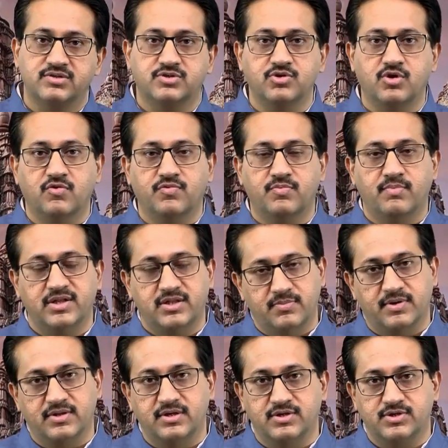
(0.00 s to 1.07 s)
history of
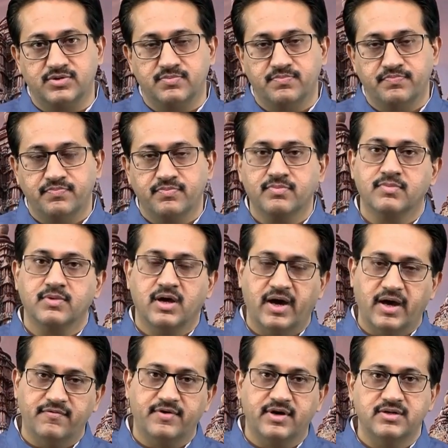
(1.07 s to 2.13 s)
Madhya Pradesh.
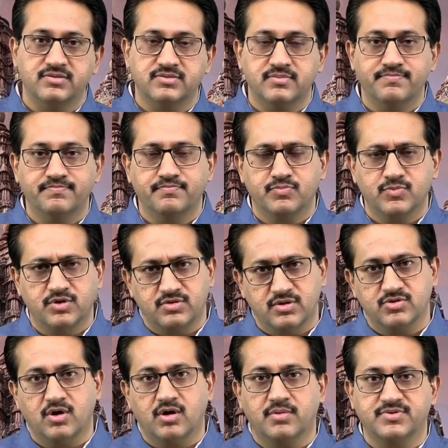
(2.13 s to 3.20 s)
Hi friends, this
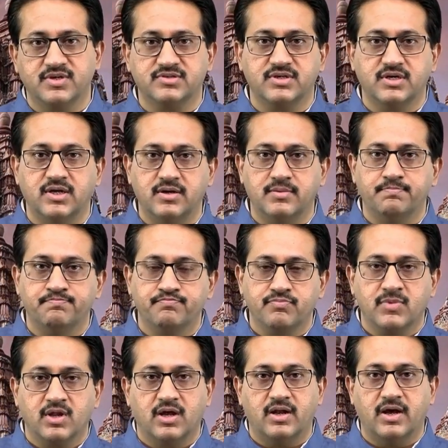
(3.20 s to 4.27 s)
is Sourabh Saxena
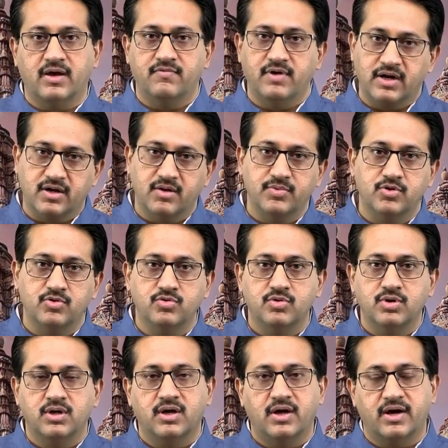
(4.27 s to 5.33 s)
and I welcome
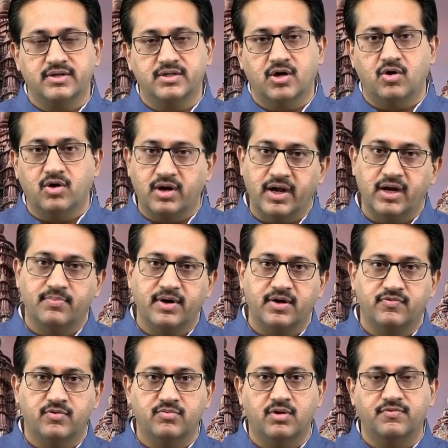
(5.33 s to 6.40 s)
you at the online
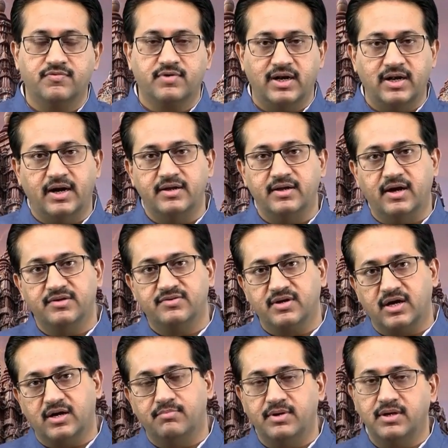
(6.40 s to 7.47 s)
platform of Kalyani IAS
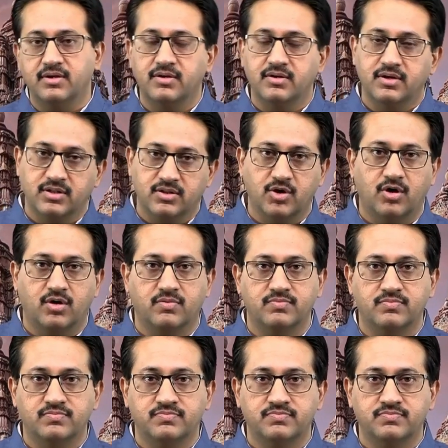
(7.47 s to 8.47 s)
Academy, Indore.